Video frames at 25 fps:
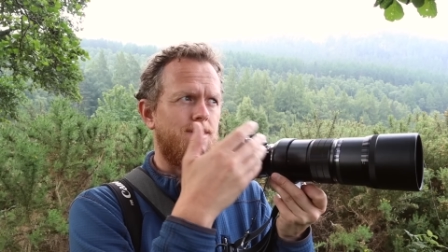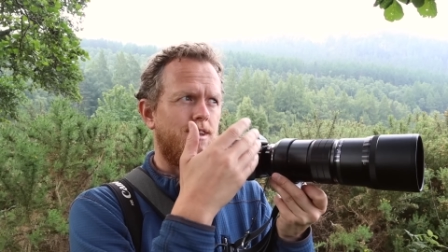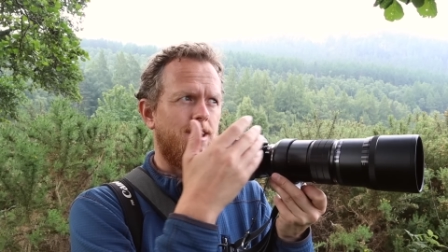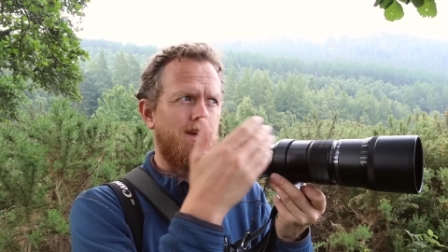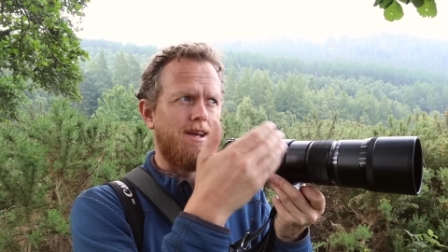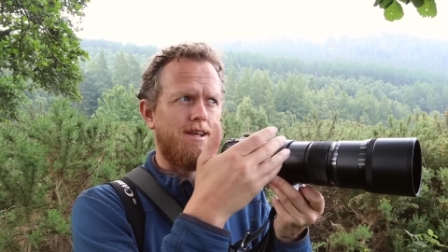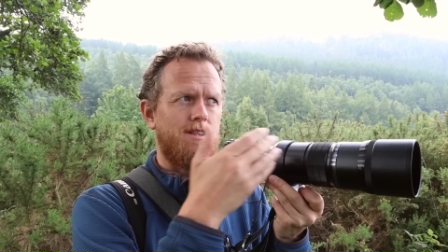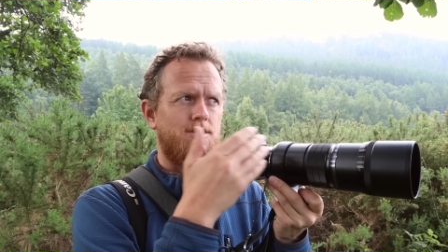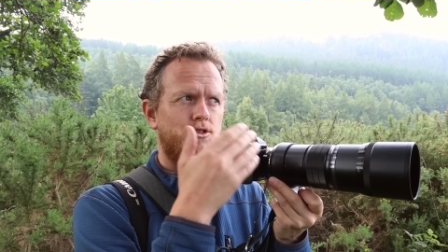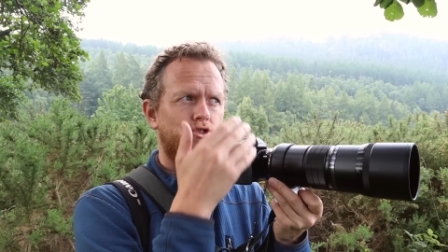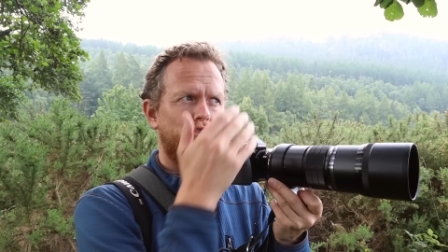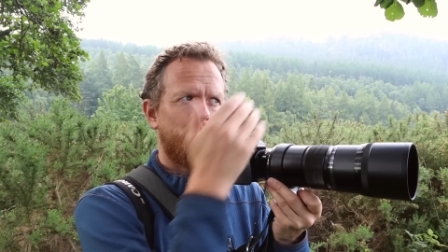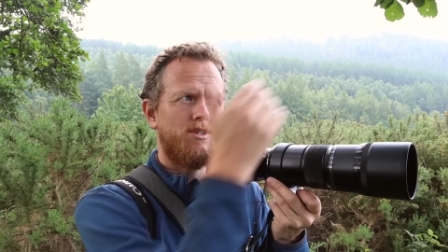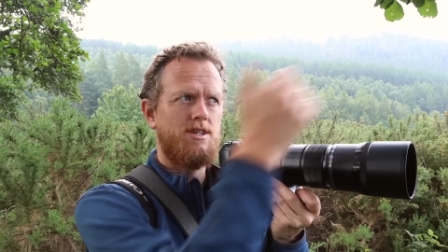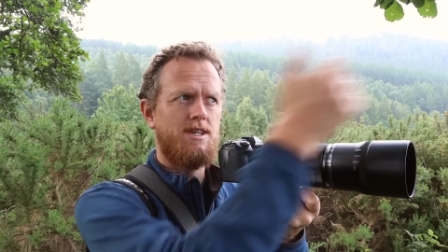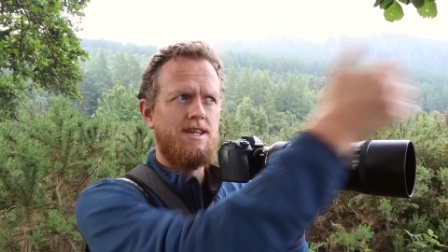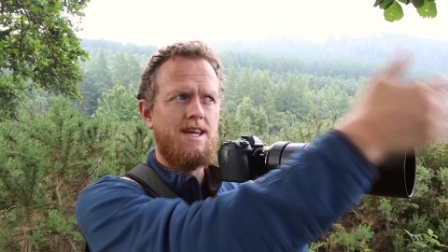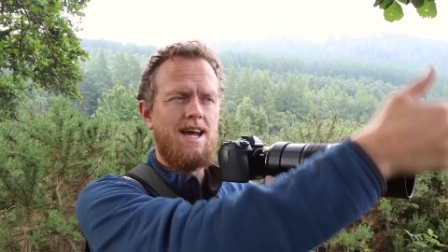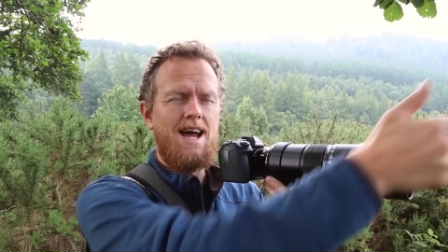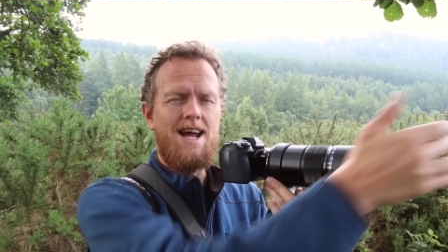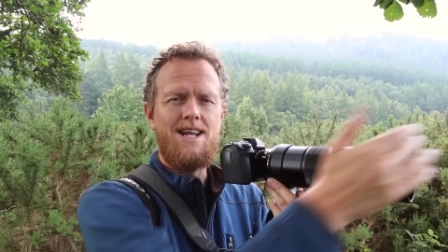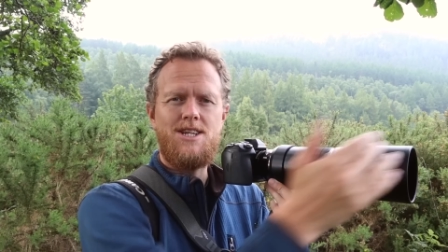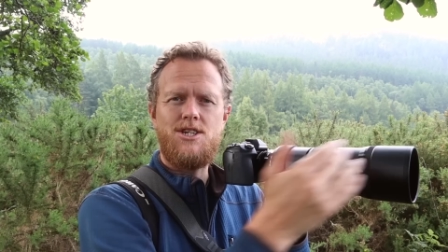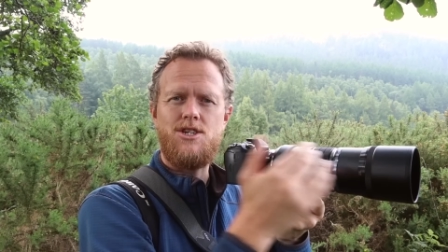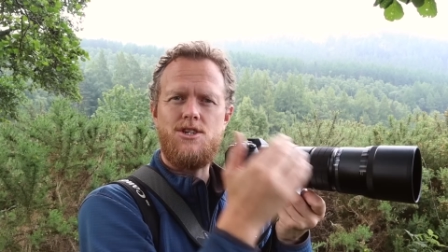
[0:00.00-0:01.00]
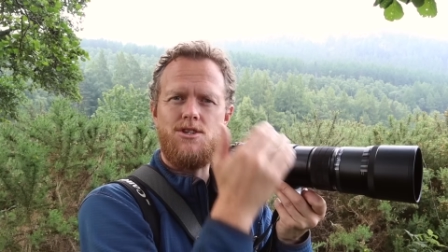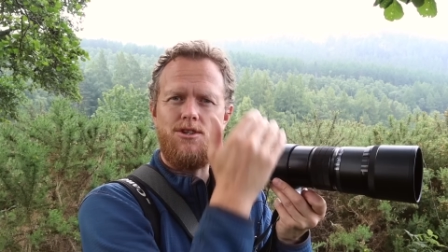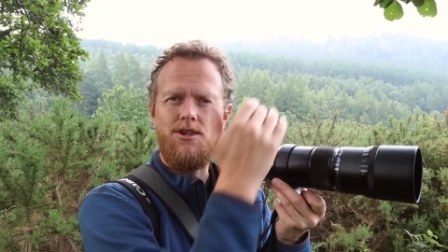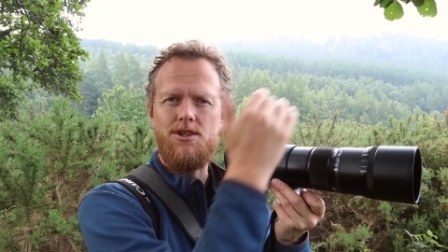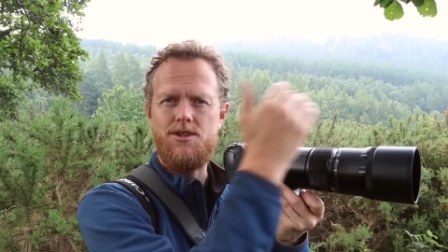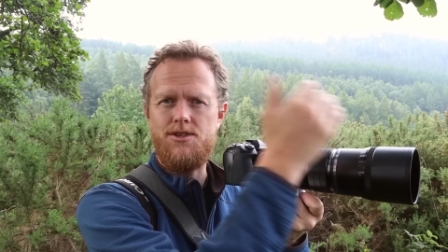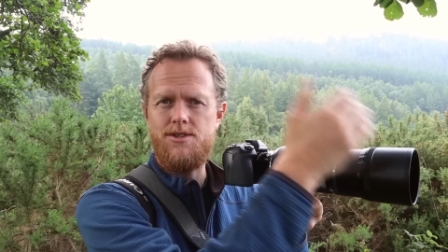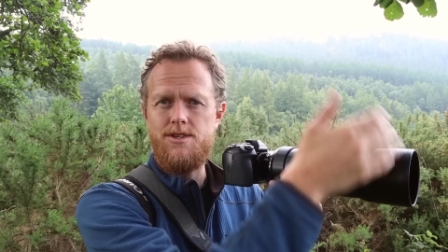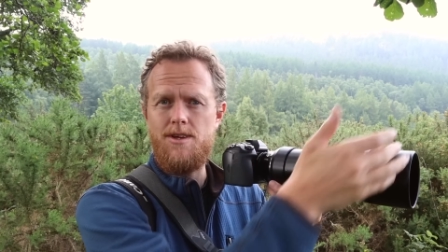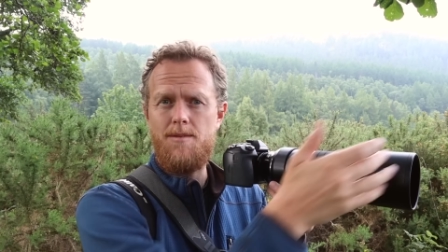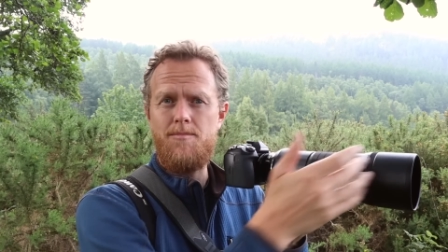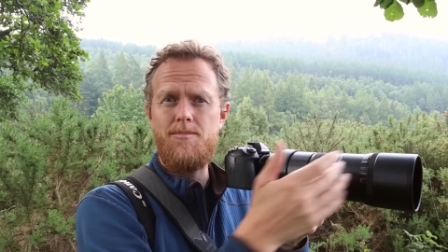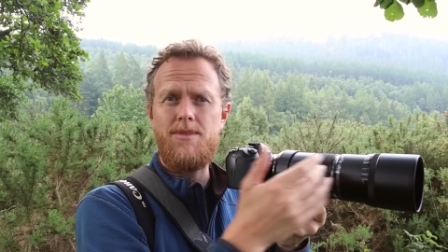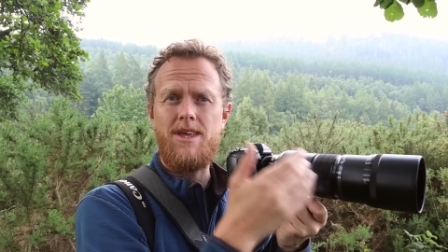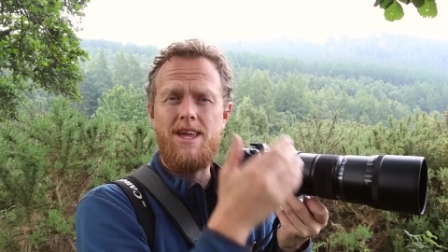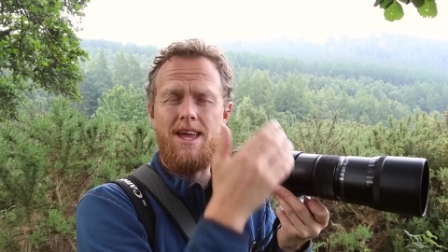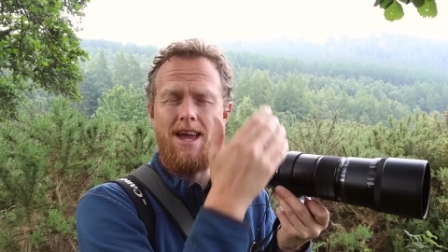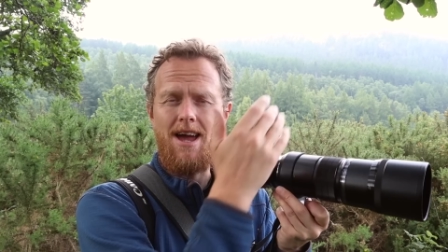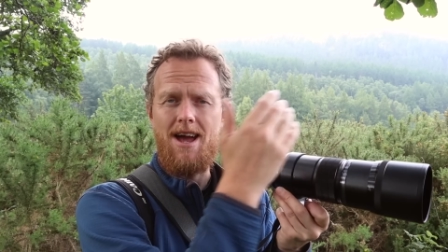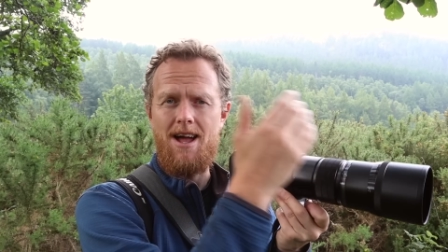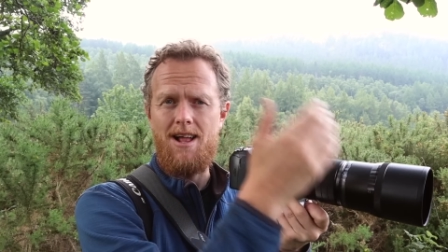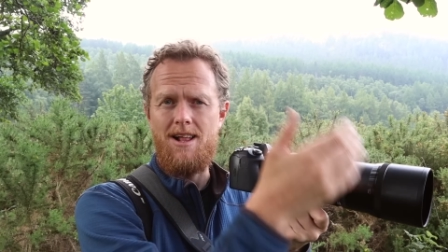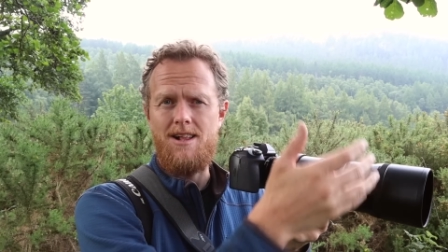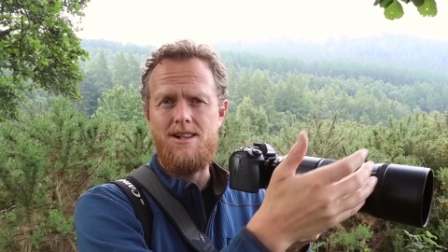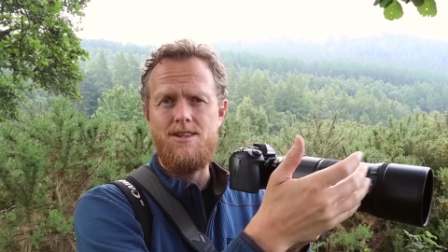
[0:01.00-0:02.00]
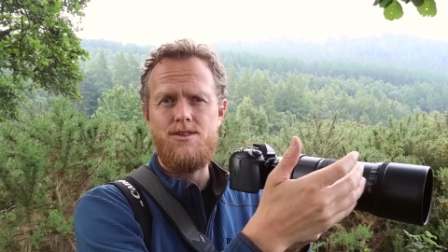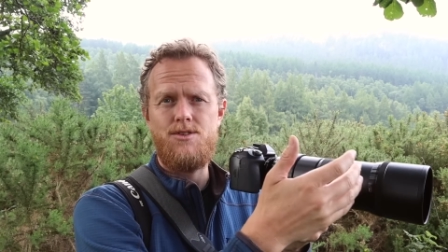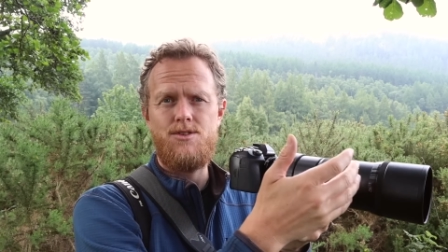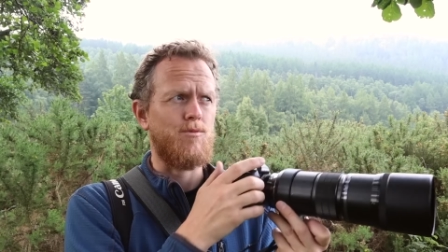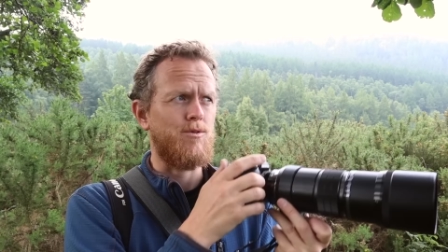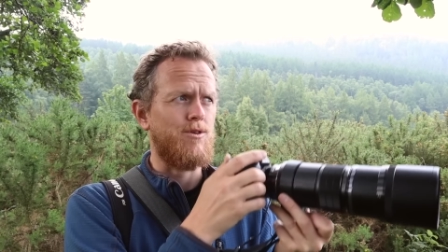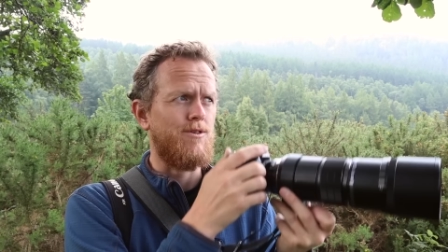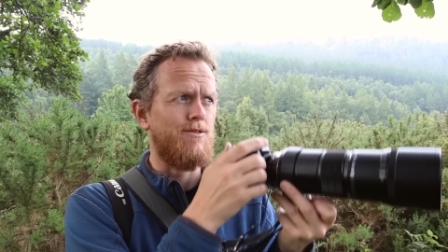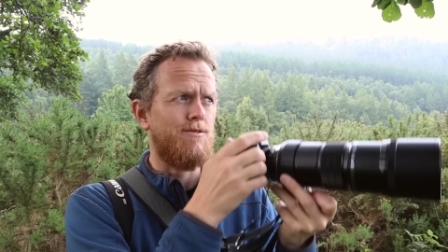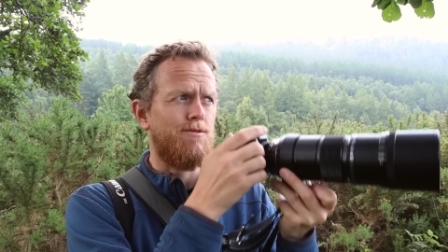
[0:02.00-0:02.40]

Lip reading: it catches on something else. When you